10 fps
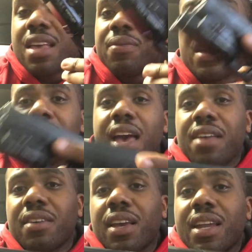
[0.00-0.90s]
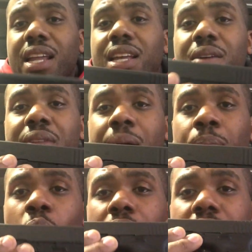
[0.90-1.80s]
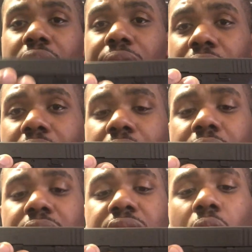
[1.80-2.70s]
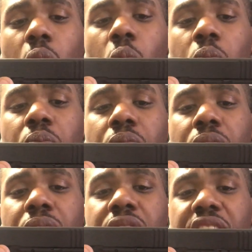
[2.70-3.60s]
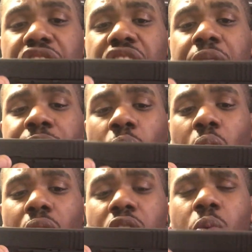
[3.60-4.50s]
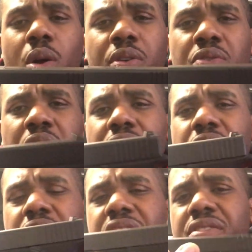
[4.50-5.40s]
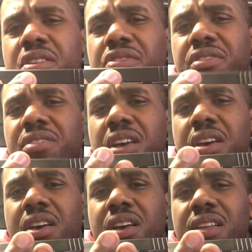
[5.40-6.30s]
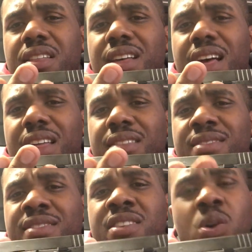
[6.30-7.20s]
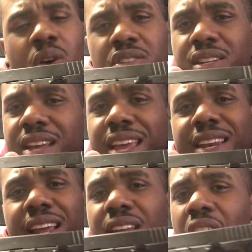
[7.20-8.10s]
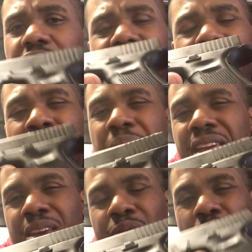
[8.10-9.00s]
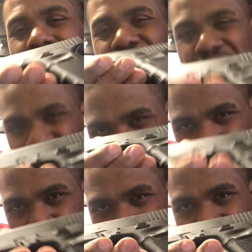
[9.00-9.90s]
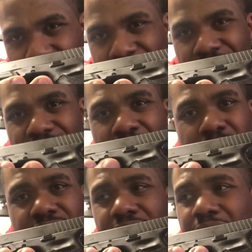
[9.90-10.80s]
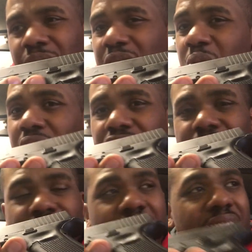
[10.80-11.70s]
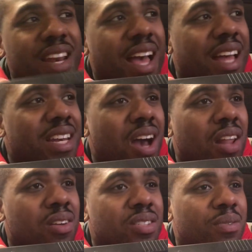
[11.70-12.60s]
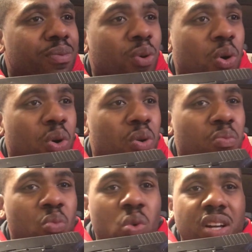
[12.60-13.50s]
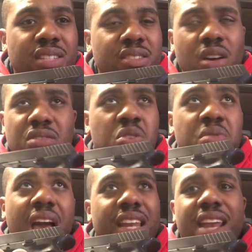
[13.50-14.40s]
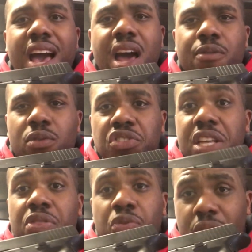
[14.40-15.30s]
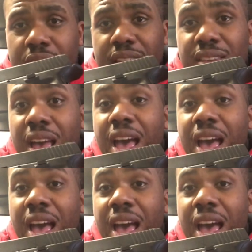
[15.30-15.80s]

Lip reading: fantastic, and I love that point of it. So this Gen 4, you want to do your research, because $289, you can't beat it for a Gen 4. And I've seen $289 for ones, or $299 for Gen 3s.